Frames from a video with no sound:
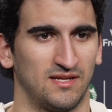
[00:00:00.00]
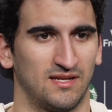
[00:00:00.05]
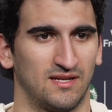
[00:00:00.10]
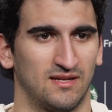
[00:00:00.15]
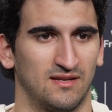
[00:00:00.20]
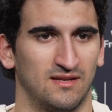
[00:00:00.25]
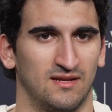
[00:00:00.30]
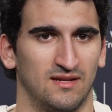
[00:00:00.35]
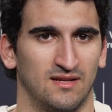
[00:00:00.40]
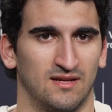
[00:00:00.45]

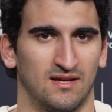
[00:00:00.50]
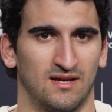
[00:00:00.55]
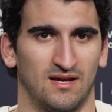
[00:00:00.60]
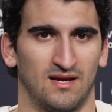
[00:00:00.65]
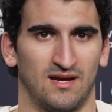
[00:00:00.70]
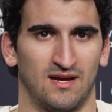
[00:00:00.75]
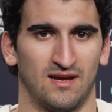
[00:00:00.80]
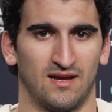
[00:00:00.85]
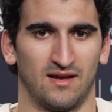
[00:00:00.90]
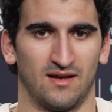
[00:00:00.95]
And,
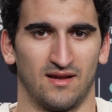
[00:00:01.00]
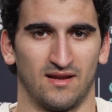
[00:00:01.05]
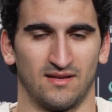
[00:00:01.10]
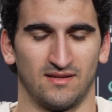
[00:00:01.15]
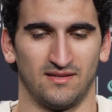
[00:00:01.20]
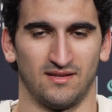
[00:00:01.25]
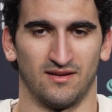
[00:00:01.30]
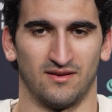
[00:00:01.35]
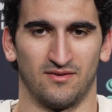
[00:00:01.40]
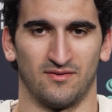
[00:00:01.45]

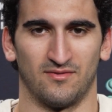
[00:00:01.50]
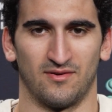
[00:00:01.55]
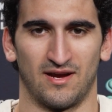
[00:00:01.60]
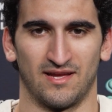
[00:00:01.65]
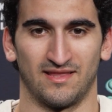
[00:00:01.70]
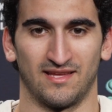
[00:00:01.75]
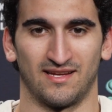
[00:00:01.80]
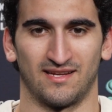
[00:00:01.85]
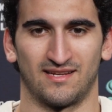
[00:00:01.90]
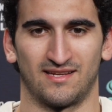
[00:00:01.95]

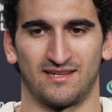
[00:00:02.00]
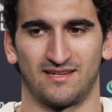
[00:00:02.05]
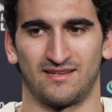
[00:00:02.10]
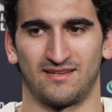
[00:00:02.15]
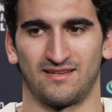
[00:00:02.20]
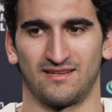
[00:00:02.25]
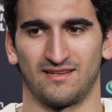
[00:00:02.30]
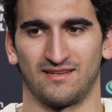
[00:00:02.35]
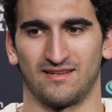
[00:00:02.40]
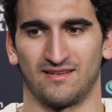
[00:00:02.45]
I
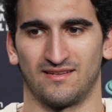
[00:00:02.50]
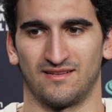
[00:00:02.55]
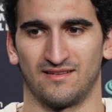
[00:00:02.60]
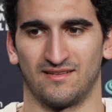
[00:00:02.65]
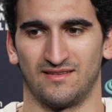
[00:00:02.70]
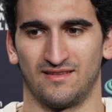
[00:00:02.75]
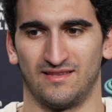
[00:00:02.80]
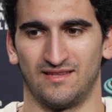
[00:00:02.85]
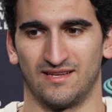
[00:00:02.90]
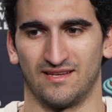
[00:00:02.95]
think
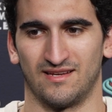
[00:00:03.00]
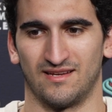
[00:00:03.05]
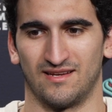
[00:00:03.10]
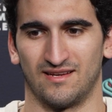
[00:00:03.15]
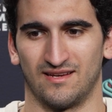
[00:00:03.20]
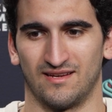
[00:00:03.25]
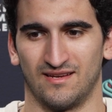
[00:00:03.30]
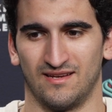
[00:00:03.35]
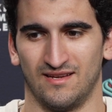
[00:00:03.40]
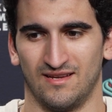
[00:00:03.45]

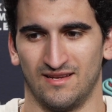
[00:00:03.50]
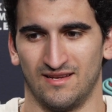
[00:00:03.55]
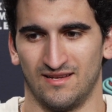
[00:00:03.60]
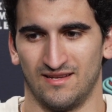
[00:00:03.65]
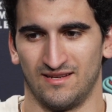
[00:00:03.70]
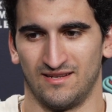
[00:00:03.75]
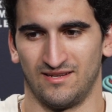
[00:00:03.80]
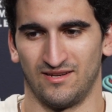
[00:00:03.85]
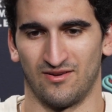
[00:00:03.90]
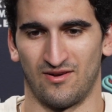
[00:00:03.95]

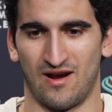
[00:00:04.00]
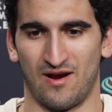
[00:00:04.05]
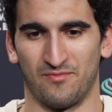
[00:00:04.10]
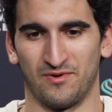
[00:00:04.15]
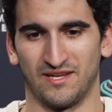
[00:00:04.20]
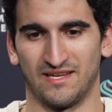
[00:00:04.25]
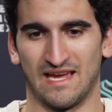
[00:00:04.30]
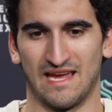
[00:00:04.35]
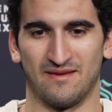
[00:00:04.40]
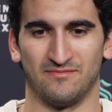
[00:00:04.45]
how
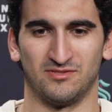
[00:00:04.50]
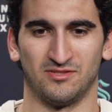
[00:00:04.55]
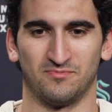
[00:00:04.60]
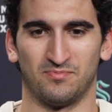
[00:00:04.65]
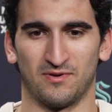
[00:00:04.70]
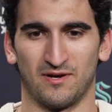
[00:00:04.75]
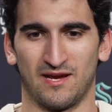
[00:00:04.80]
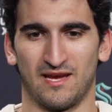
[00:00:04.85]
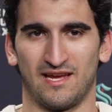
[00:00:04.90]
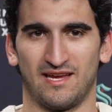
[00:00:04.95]
many games you
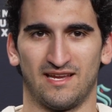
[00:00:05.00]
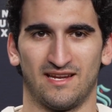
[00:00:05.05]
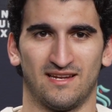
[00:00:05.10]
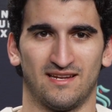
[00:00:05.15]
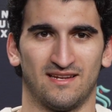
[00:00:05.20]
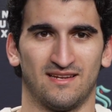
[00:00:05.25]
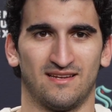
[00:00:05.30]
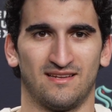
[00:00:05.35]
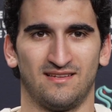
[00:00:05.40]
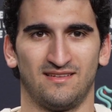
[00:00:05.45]
play
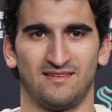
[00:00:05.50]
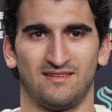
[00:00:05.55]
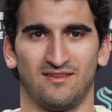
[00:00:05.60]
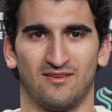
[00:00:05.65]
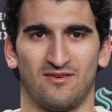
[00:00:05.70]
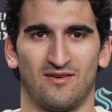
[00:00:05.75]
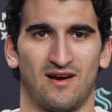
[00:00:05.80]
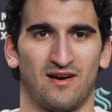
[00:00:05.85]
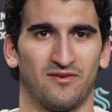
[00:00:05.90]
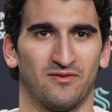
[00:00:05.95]
and,
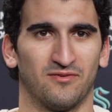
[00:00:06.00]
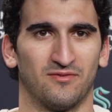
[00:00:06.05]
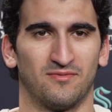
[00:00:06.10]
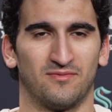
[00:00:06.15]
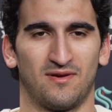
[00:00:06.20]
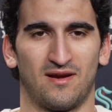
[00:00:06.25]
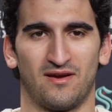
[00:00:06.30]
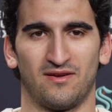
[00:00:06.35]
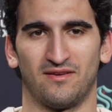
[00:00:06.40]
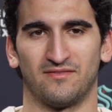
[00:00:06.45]

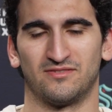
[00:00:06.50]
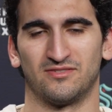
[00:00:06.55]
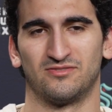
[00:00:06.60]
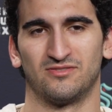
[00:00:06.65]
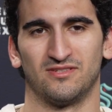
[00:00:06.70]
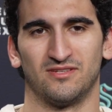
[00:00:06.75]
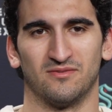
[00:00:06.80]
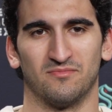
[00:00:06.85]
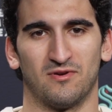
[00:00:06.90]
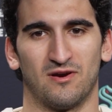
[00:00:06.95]
how you have to
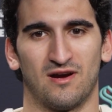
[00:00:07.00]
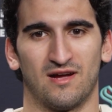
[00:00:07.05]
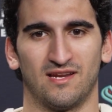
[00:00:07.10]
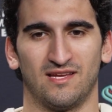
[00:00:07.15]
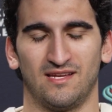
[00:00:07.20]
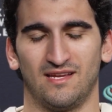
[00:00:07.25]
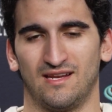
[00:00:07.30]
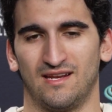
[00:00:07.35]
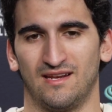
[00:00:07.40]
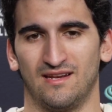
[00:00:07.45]
treat your
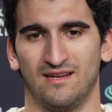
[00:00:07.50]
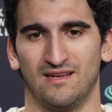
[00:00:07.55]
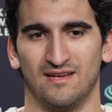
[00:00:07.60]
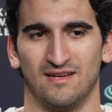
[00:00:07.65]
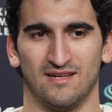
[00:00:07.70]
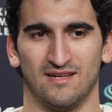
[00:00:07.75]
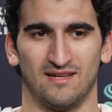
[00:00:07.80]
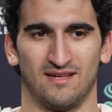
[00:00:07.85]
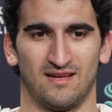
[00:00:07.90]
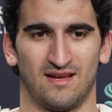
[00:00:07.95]
body and,
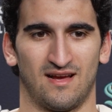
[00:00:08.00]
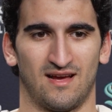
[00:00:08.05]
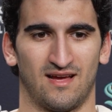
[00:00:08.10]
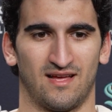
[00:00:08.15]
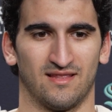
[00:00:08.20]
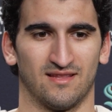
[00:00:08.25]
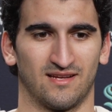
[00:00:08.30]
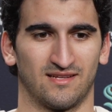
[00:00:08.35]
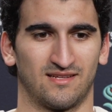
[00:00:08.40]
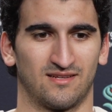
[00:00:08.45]

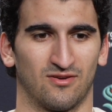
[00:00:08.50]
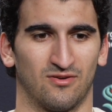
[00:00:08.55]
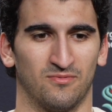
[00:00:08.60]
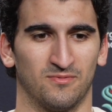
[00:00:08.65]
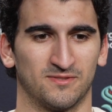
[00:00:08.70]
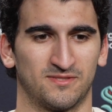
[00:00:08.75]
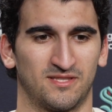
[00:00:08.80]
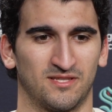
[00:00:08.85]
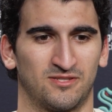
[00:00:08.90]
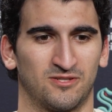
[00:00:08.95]

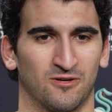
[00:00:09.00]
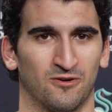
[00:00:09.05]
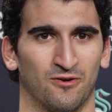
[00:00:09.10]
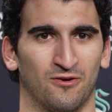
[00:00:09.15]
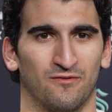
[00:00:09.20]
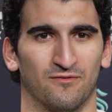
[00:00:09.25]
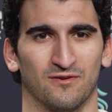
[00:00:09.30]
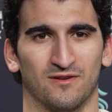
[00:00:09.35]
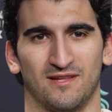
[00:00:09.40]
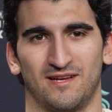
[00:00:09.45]
almost the
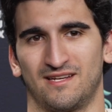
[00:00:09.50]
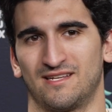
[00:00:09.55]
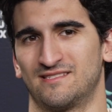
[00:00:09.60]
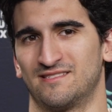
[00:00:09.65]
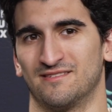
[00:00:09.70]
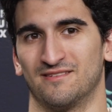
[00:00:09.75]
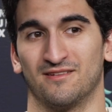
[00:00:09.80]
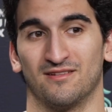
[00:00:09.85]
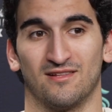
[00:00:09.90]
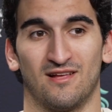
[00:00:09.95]
turnover,
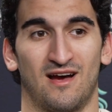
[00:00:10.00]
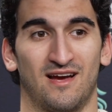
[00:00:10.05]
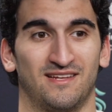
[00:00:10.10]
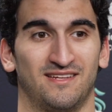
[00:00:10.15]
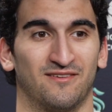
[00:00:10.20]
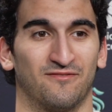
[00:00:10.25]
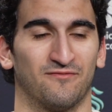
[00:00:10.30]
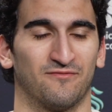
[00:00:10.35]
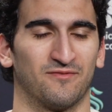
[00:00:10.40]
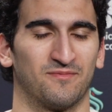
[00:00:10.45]
it's a lot
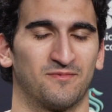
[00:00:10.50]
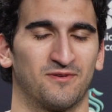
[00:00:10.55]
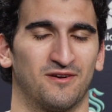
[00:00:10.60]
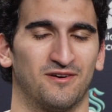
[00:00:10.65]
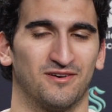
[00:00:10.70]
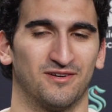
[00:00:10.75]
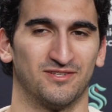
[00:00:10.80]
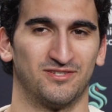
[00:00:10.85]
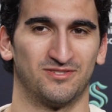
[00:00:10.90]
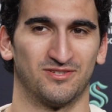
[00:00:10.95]
different from
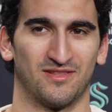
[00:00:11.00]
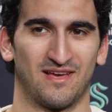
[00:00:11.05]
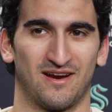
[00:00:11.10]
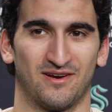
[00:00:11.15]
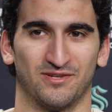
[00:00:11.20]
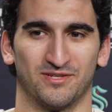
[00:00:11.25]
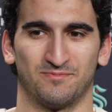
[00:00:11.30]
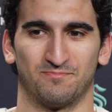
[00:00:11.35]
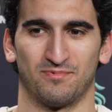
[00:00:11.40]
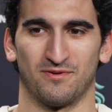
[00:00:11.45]
college. So
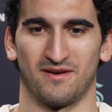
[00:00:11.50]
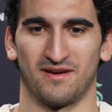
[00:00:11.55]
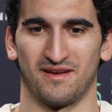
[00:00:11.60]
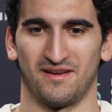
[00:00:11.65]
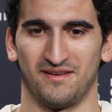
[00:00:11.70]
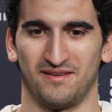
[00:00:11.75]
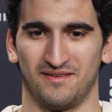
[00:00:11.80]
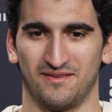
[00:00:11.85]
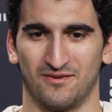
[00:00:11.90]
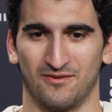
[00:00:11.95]
that was
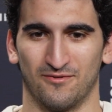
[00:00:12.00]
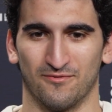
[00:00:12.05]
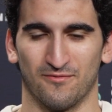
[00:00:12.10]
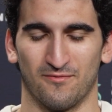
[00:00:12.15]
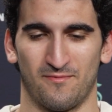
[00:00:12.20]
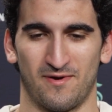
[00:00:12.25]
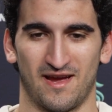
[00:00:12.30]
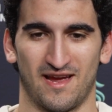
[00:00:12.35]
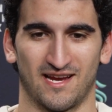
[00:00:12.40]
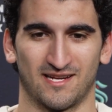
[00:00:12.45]
probably
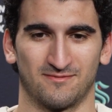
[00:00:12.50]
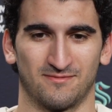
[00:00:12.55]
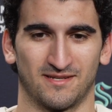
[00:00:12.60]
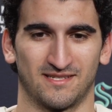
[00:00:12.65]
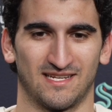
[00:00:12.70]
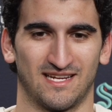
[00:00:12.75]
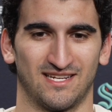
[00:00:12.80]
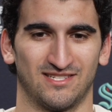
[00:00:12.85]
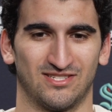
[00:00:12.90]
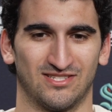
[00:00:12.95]
over my
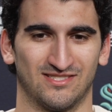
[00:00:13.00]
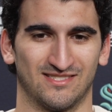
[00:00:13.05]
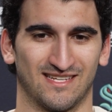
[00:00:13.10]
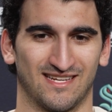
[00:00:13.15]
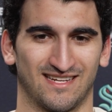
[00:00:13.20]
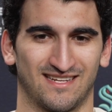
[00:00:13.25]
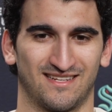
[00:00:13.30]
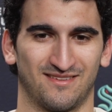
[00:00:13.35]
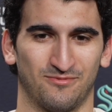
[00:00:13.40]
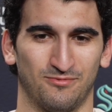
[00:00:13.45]
expectations.
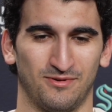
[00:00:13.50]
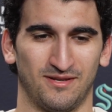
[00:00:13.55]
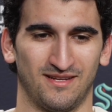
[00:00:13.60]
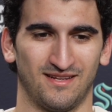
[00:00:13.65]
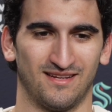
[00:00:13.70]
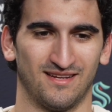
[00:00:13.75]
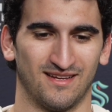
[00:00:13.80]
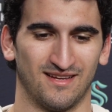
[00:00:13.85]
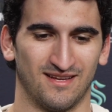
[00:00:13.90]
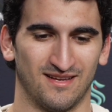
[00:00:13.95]
Like,
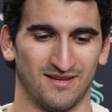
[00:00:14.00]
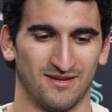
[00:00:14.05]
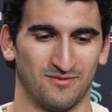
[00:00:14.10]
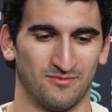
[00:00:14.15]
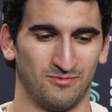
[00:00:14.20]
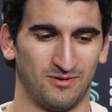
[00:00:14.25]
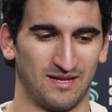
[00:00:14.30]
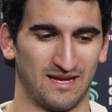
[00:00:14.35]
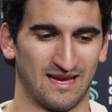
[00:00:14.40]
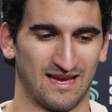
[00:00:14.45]
we
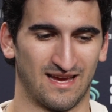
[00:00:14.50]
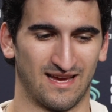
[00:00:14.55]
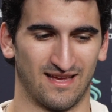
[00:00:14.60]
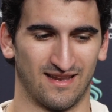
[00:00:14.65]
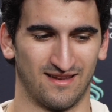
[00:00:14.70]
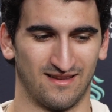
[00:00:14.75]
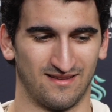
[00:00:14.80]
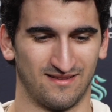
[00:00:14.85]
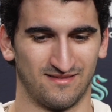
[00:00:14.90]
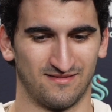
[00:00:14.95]

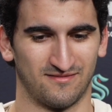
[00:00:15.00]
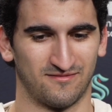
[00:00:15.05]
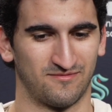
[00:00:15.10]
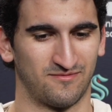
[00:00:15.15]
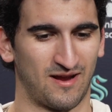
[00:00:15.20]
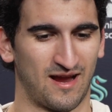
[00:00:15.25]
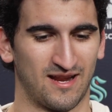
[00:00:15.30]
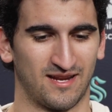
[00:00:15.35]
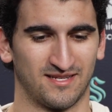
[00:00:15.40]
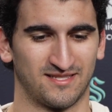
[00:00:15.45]
had
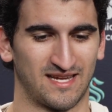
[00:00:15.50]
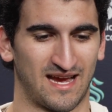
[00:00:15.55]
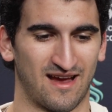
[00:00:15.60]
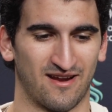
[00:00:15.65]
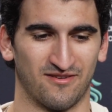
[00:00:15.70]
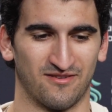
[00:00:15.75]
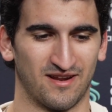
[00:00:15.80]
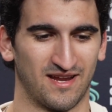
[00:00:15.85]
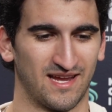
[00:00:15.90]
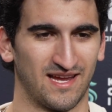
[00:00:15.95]
Friday,
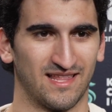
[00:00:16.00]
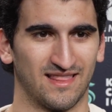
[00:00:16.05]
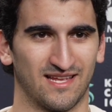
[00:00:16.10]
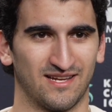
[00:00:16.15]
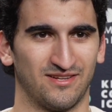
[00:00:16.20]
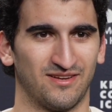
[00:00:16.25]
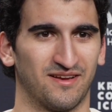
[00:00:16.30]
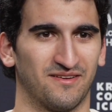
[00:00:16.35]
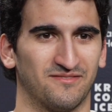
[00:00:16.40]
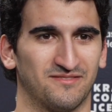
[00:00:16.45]
Saturday, and
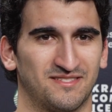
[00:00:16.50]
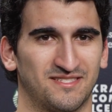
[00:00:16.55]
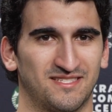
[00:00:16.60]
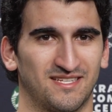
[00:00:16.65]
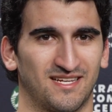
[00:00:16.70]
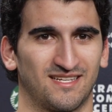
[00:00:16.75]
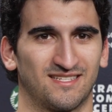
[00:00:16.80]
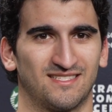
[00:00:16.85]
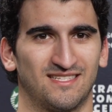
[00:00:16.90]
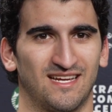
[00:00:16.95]
then you have
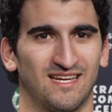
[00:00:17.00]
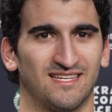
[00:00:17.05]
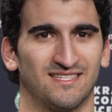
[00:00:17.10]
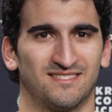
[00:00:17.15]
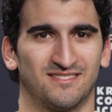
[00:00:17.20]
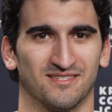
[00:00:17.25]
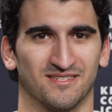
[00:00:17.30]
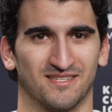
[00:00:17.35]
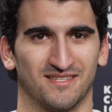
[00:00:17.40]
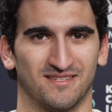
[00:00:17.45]
6 days
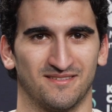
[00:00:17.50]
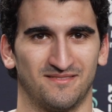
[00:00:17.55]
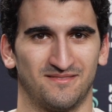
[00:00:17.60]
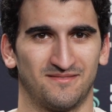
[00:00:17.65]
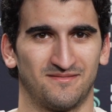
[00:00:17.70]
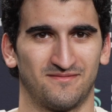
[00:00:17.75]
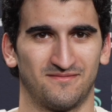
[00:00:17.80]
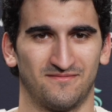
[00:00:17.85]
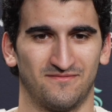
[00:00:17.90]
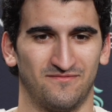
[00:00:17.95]
to
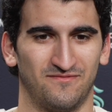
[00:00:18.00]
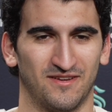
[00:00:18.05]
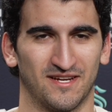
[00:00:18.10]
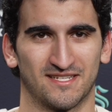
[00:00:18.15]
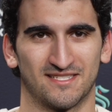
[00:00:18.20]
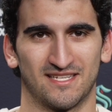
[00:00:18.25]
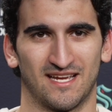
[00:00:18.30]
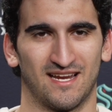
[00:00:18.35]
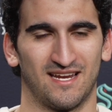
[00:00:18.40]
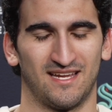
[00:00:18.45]

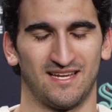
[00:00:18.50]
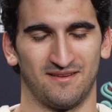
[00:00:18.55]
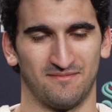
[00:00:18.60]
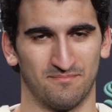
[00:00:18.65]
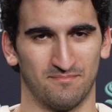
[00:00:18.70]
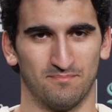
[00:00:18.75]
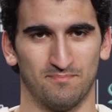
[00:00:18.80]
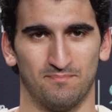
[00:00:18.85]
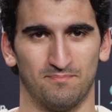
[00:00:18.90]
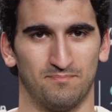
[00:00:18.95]
fix any
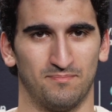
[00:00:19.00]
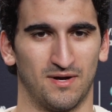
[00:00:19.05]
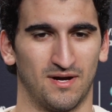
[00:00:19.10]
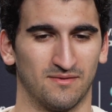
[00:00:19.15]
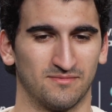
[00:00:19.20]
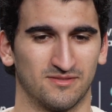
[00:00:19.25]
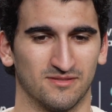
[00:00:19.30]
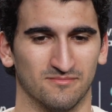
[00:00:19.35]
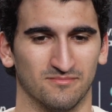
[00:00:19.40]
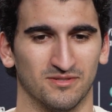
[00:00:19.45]

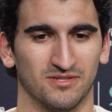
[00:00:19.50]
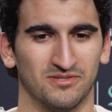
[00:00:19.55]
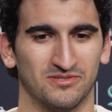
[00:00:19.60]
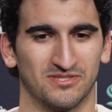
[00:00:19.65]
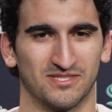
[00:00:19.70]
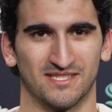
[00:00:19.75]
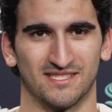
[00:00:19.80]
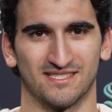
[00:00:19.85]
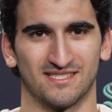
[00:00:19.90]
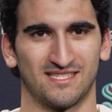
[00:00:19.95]
bumps or
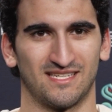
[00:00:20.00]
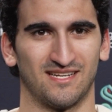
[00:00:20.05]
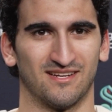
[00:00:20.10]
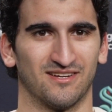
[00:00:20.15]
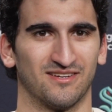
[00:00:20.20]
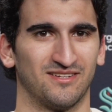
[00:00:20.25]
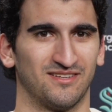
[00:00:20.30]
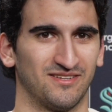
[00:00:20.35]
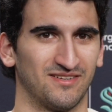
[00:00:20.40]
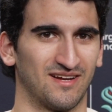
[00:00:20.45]
bruises.
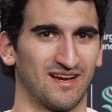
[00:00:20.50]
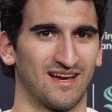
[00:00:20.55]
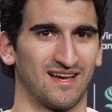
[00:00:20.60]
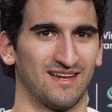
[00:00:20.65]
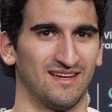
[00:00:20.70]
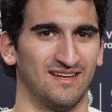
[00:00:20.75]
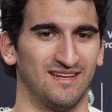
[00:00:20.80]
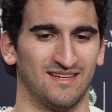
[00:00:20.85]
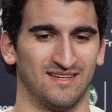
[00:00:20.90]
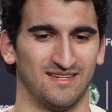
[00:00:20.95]
Here you
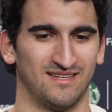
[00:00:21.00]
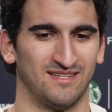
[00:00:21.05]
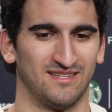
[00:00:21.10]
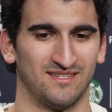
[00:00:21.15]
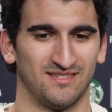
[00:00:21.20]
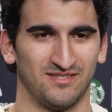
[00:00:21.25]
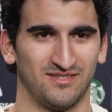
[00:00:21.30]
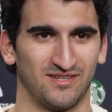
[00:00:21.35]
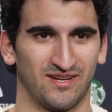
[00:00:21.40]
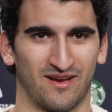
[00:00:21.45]
got
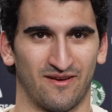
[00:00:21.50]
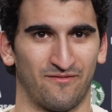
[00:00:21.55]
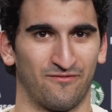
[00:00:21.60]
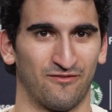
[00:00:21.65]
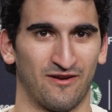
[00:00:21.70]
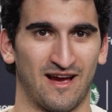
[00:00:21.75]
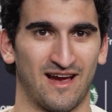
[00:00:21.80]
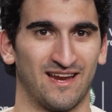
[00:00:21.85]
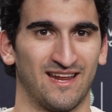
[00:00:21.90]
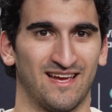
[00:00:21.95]

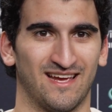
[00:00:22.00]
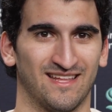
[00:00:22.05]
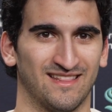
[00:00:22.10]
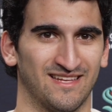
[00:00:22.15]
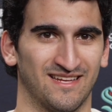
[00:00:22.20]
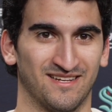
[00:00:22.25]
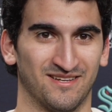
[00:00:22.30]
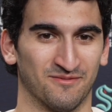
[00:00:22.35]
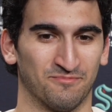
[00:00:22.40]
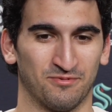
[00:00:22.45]
Friday, and then you're